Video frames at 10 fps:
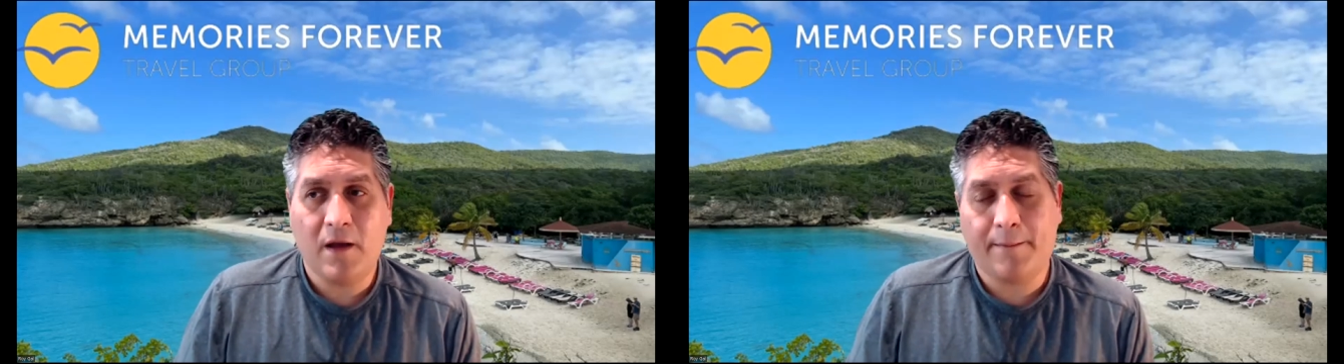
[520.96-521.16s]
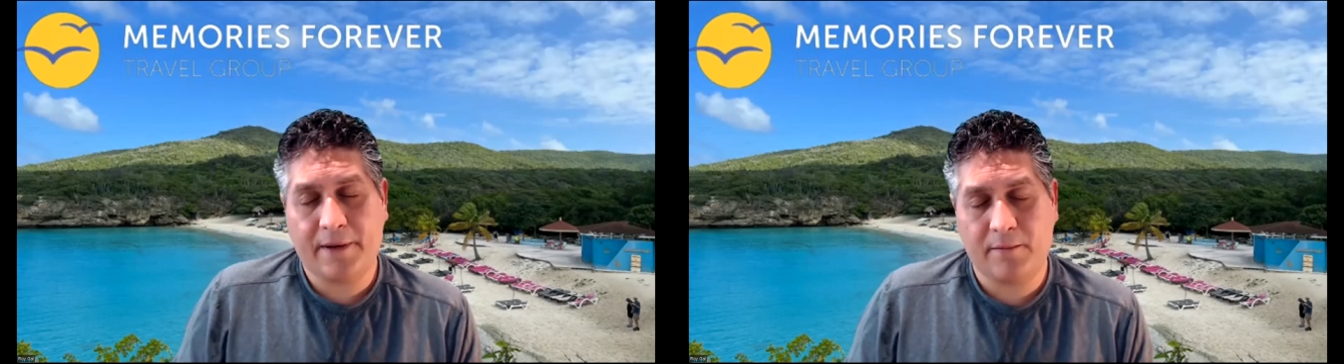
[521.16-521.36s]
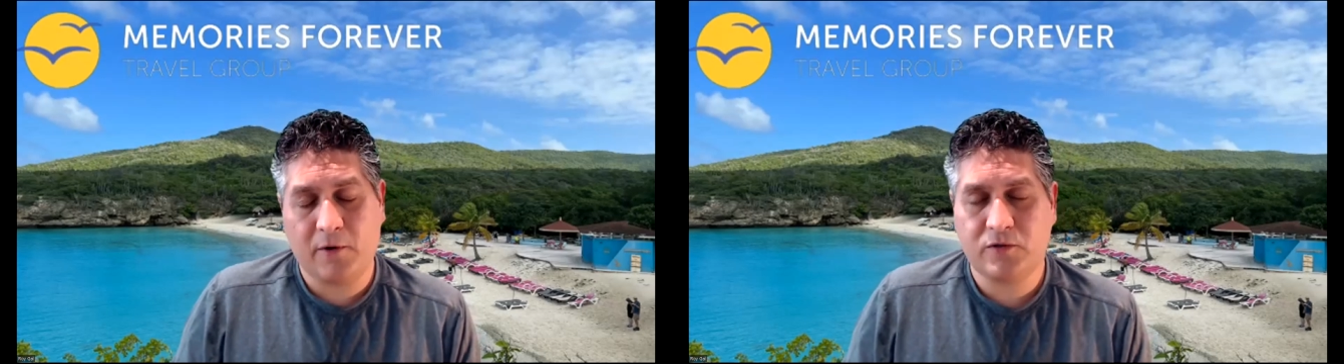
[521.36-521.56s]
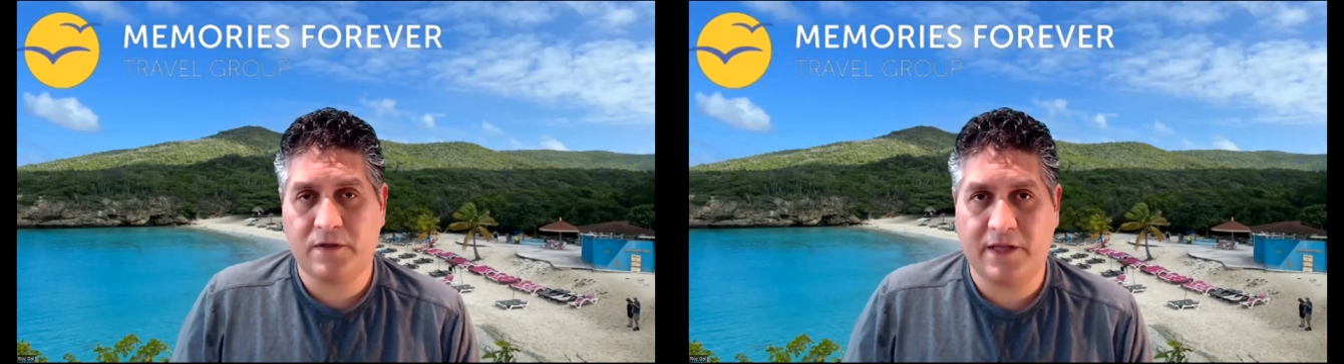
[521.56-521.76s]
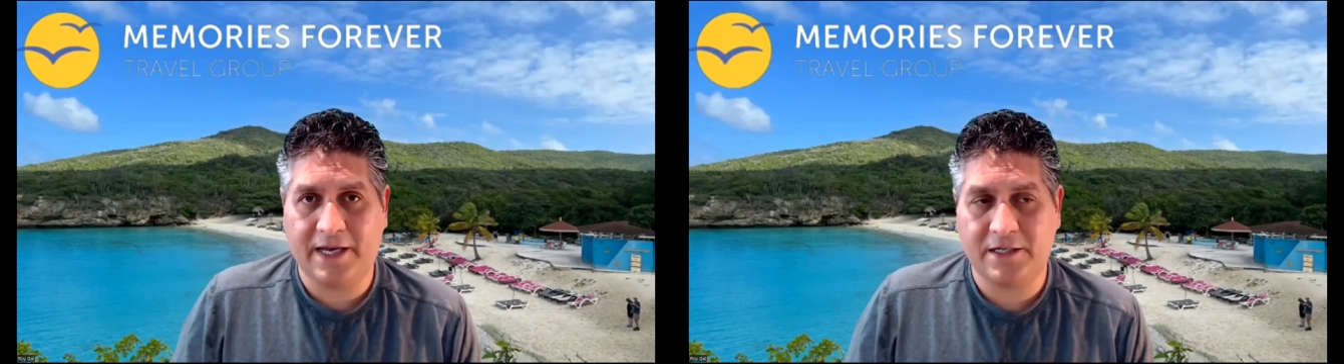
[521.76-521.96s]
But most of
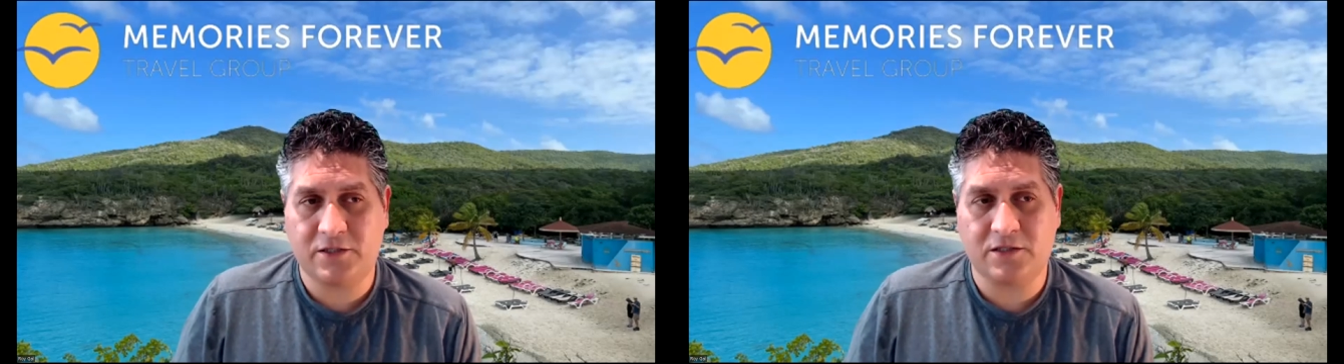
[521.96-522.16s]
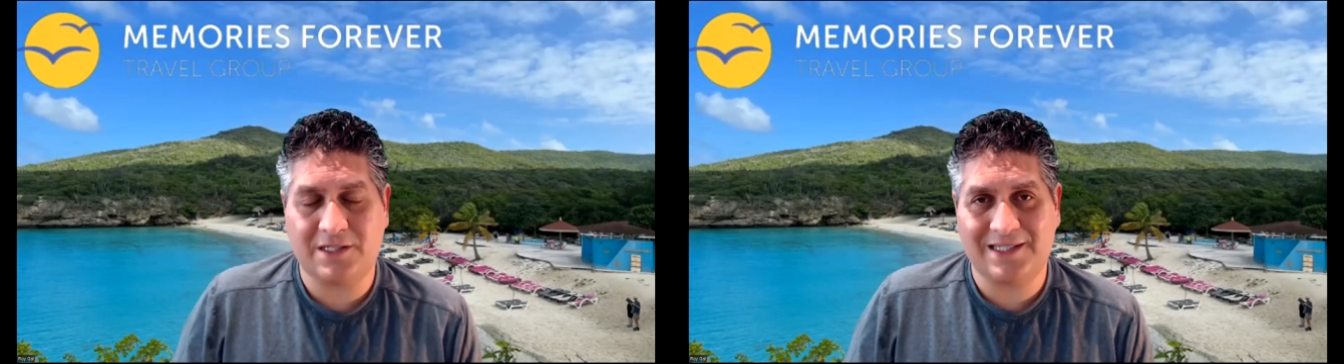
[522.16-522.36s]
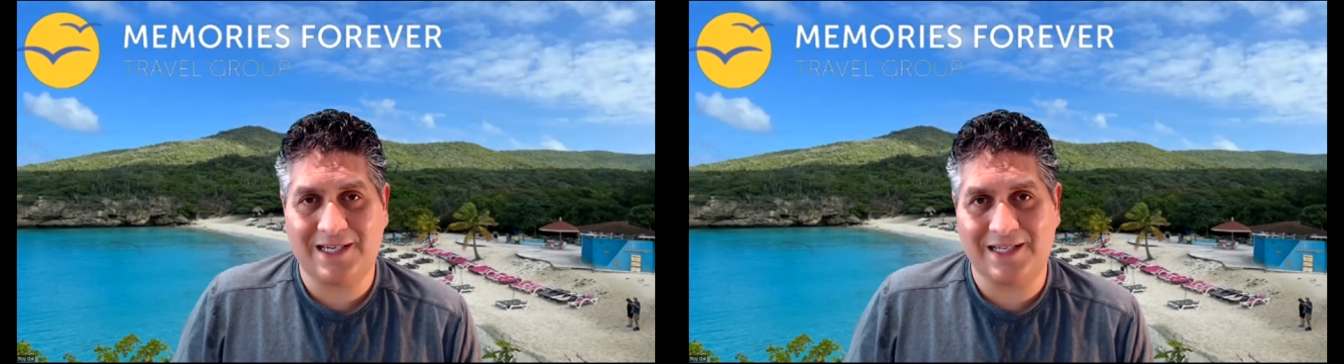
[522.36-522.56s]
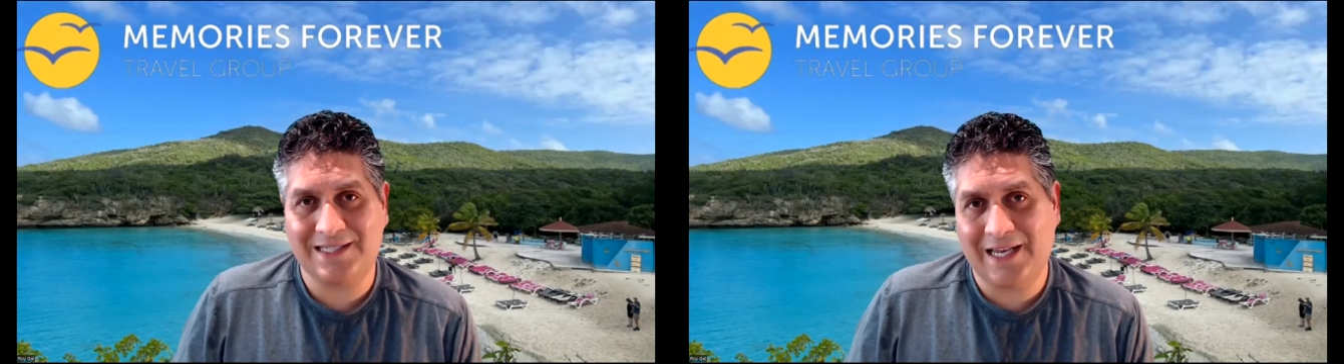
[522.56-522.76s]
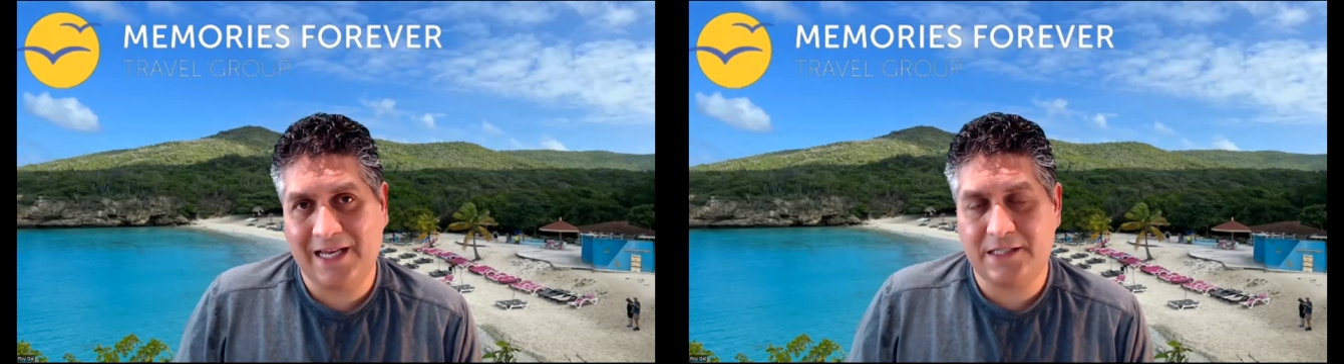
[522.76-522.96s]
the agents in
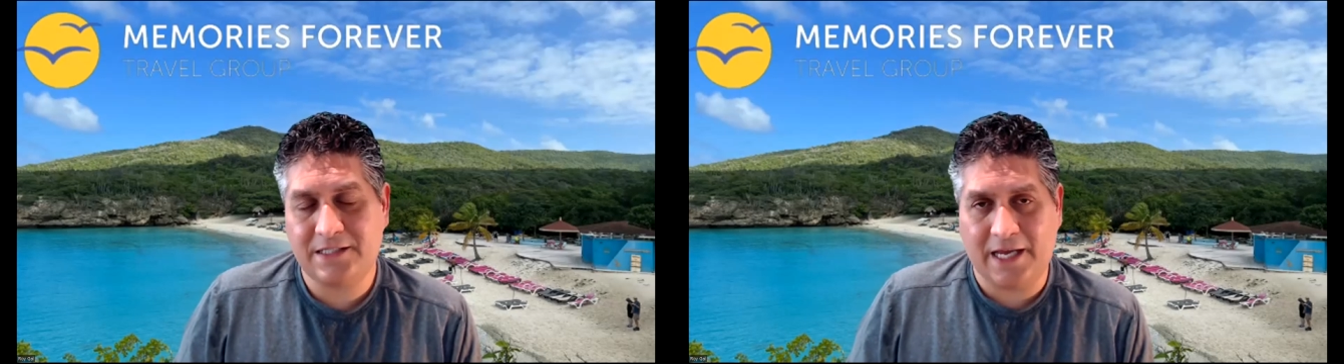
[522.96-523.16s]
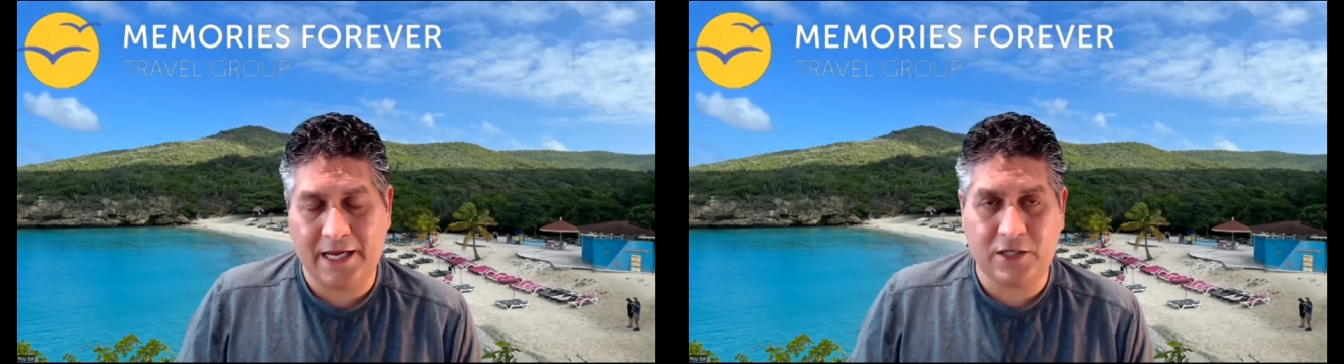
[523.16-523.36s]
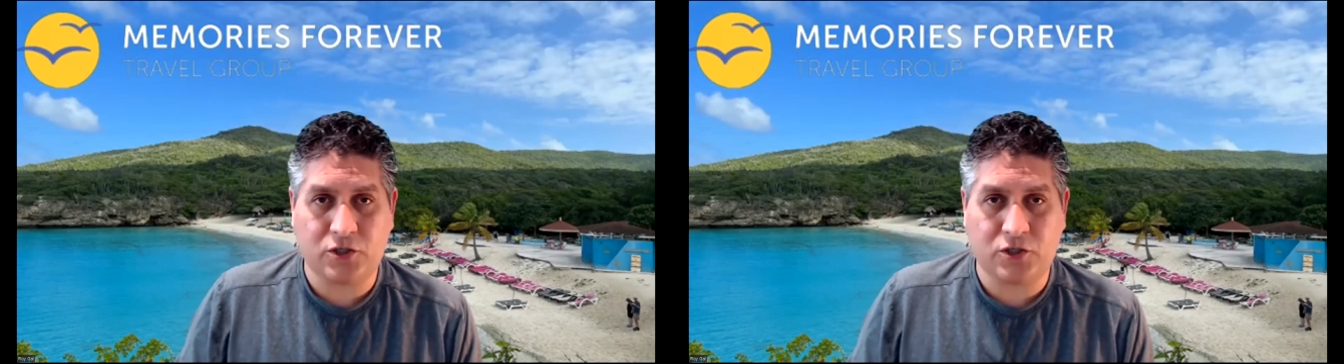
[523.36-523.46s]
today's age